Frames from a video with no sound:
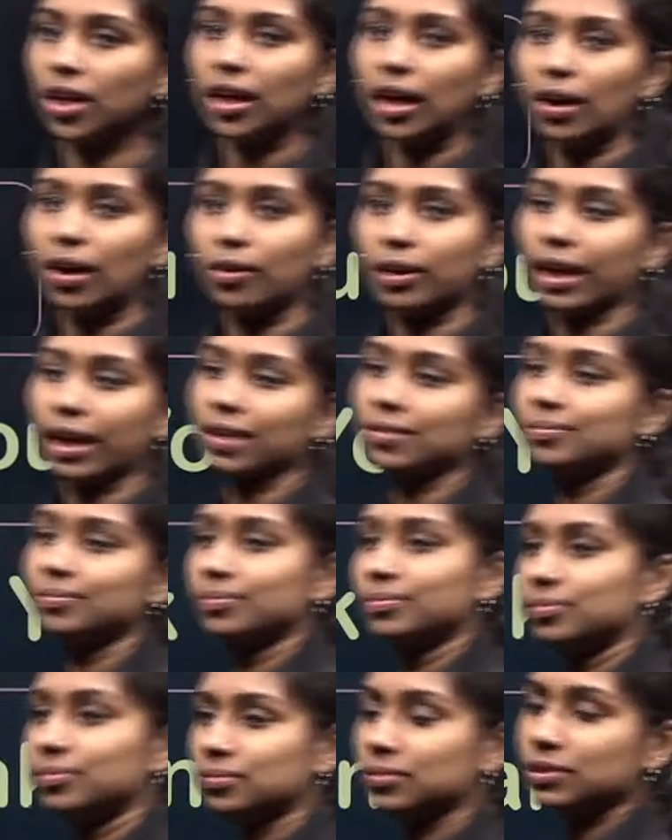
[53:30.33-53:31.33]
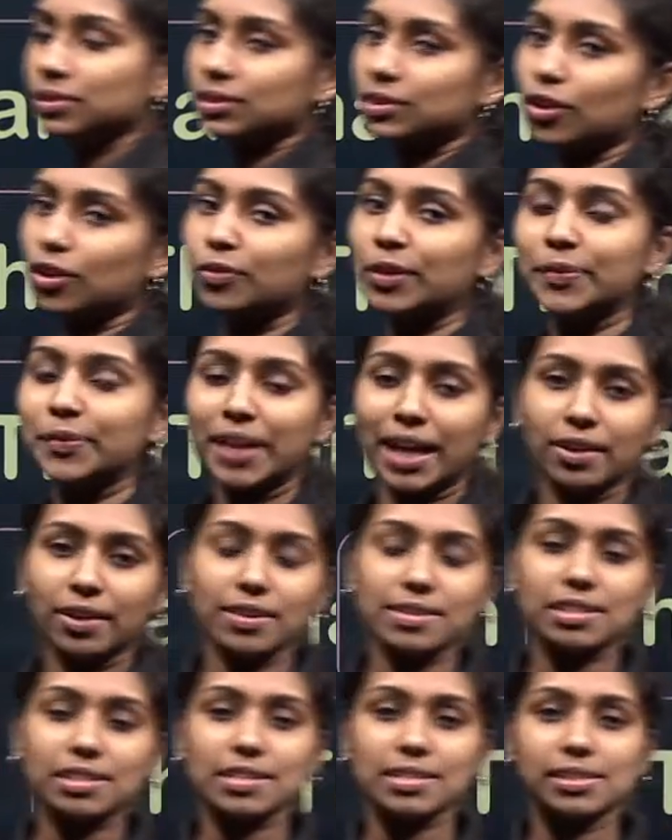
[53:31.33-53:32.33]
Okay. So far we have
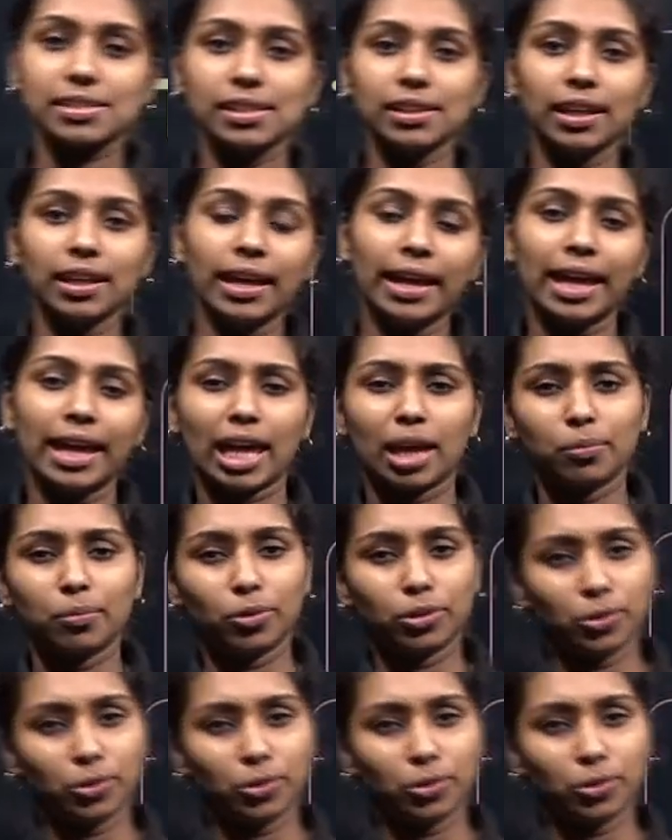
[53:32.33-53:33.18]
discussed about